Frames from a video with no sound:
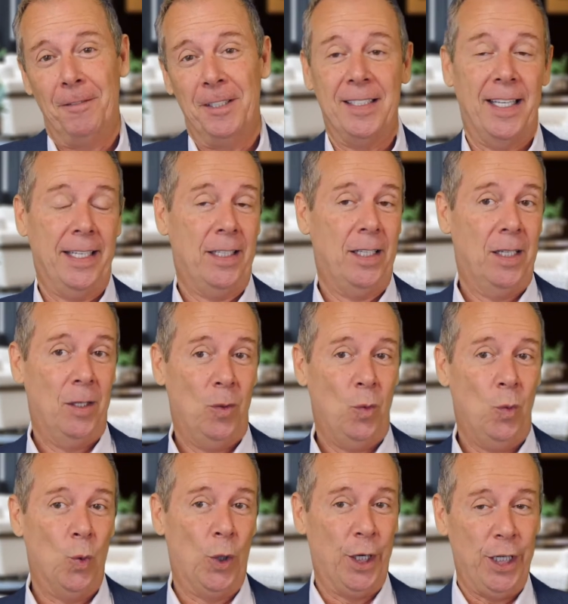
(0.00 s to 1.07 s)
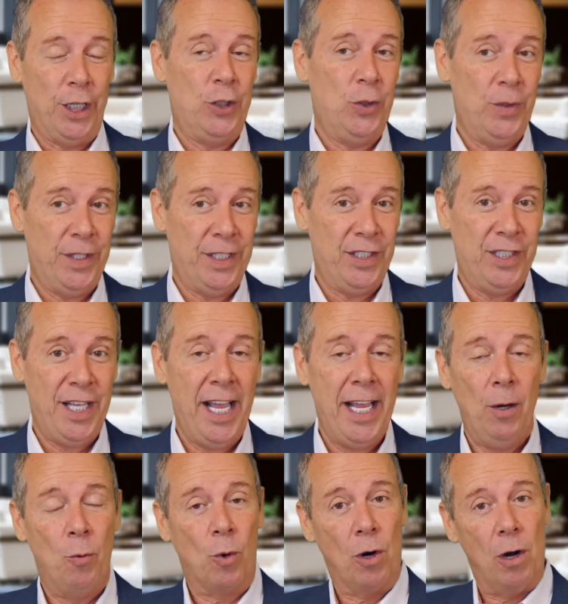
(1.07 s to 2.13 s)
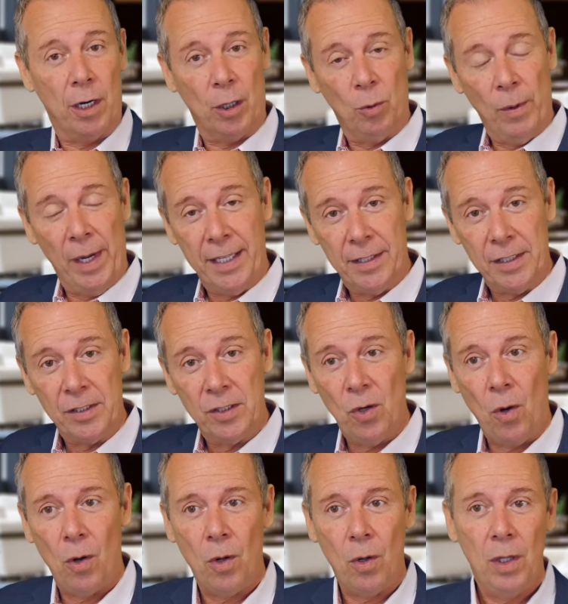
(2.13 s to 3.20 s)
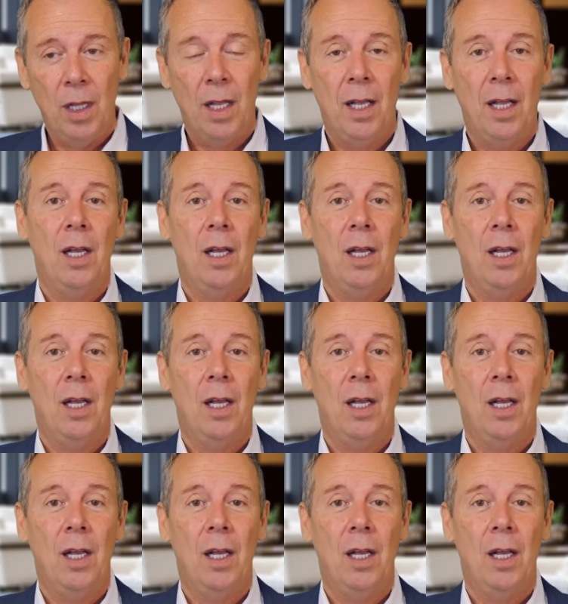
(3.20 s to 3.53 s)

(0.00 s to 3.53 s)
It's like, we're going to do this thing. We're on our way to this goal.